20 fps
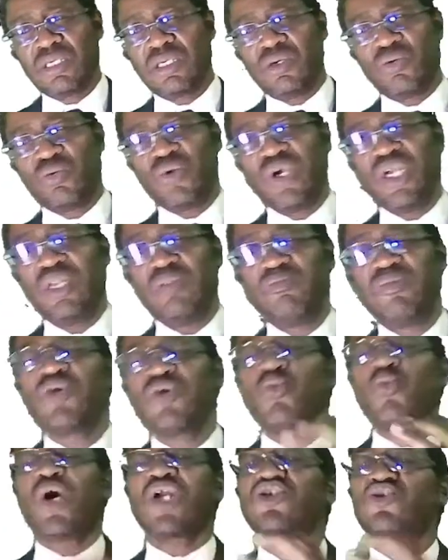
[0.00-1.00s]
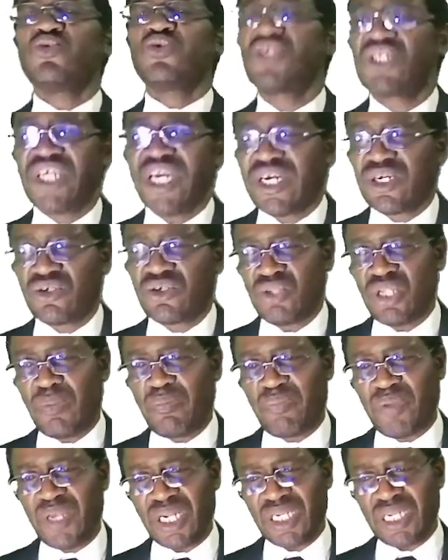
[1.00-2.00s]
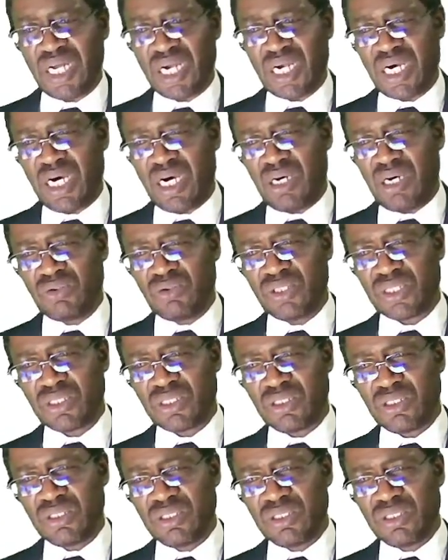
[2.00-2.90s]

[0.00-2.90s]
will be what you take to the P&L account.